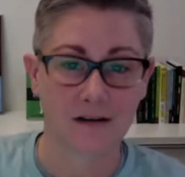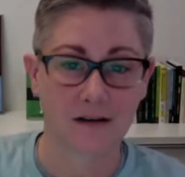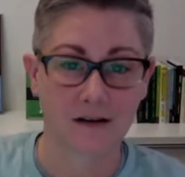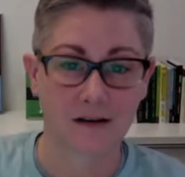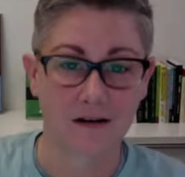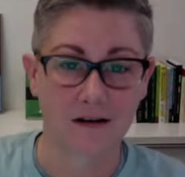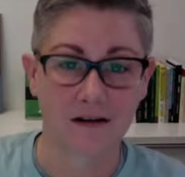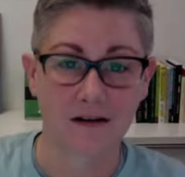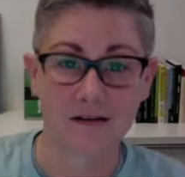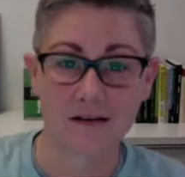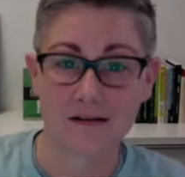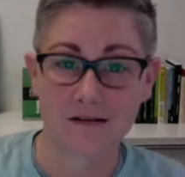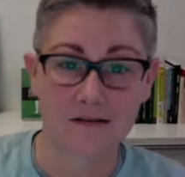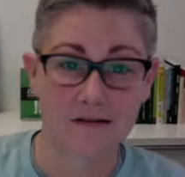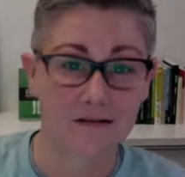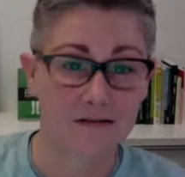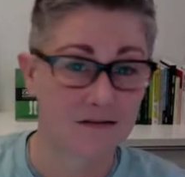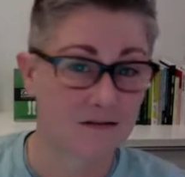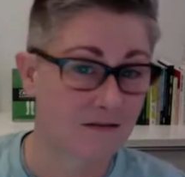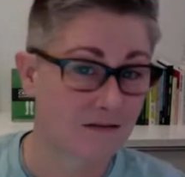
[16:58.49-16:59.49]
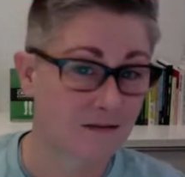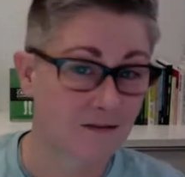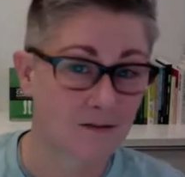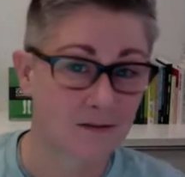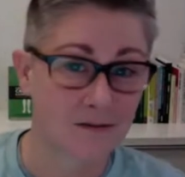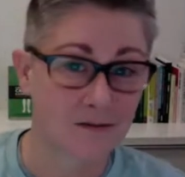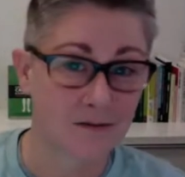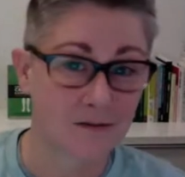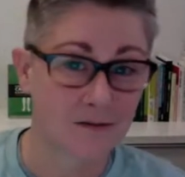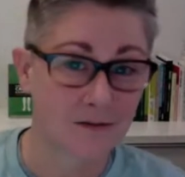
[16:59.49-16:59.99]
Uh,
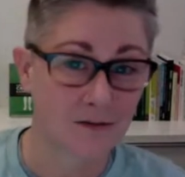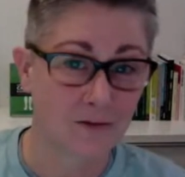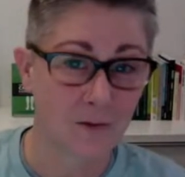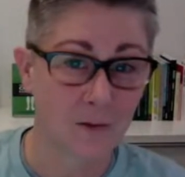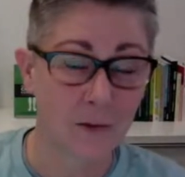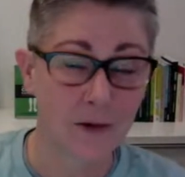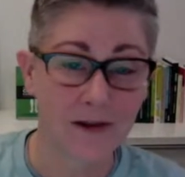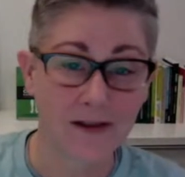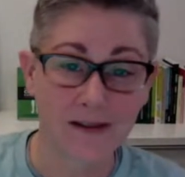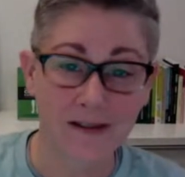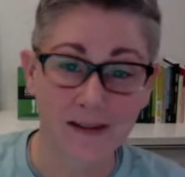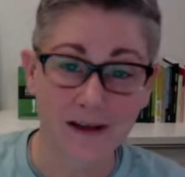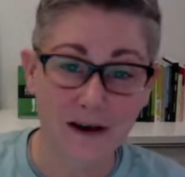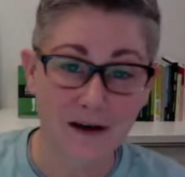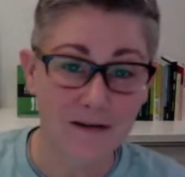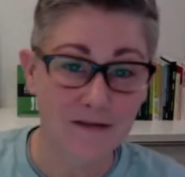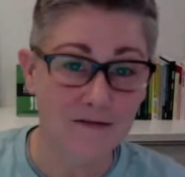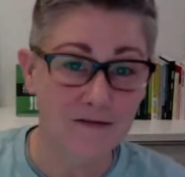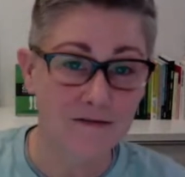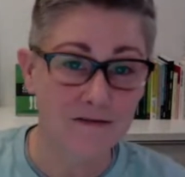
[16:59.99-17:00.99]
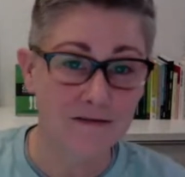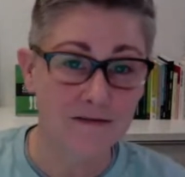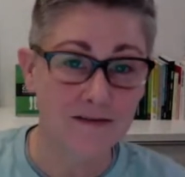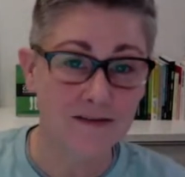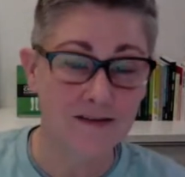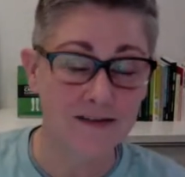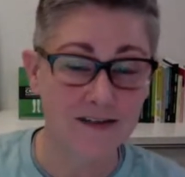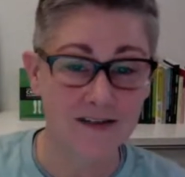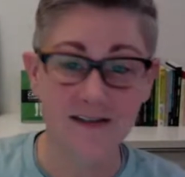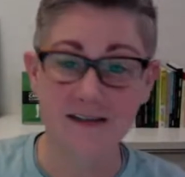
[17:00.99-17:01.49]
would love
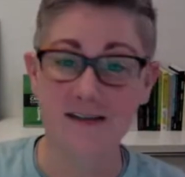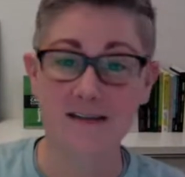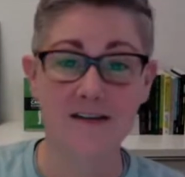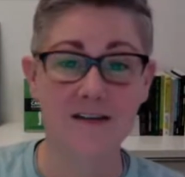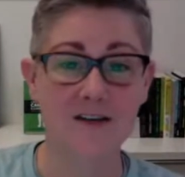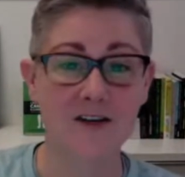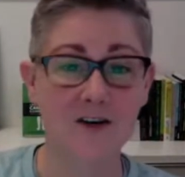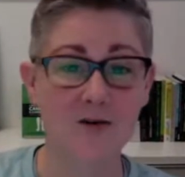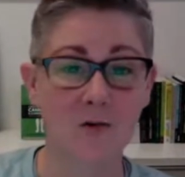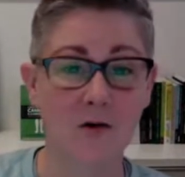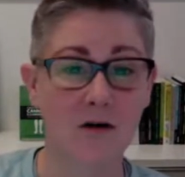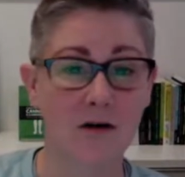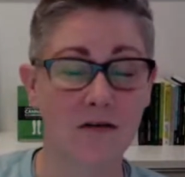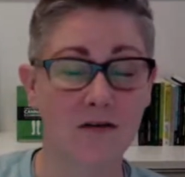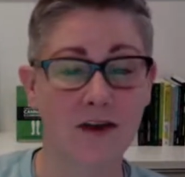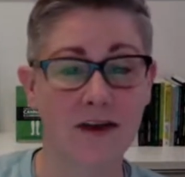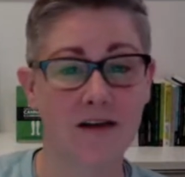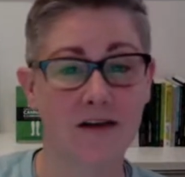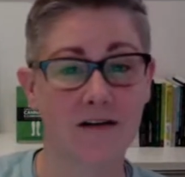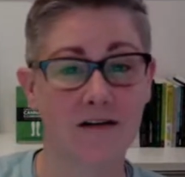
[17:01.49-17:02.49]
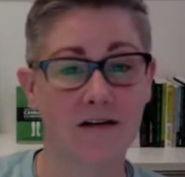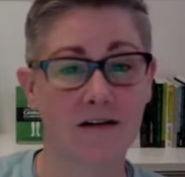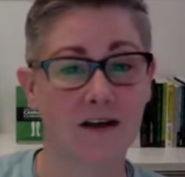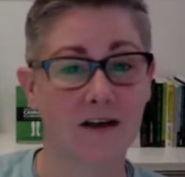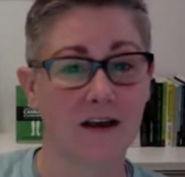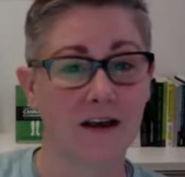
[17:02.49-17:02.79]
to see you all there.